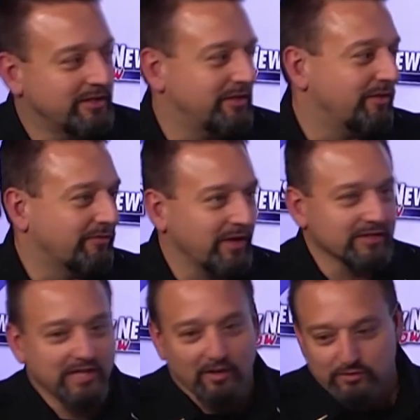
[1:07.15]
to their
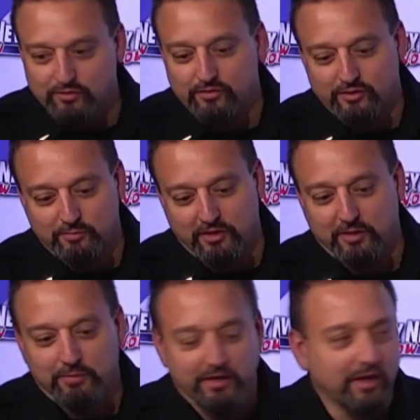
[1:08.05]
friend's house or to meet
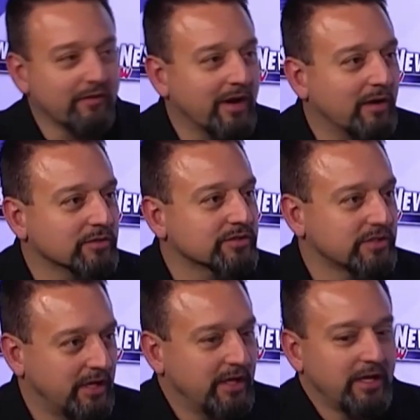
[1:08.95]
up at another house
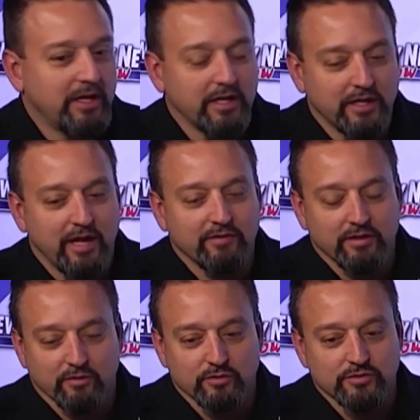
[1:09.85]
and
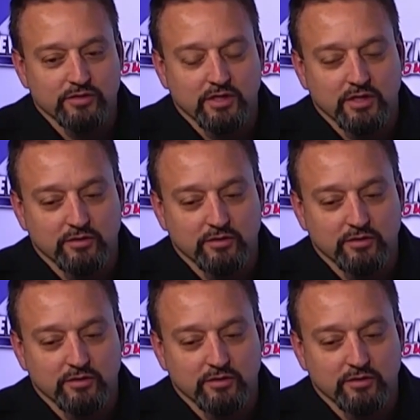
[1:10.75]
having those uh,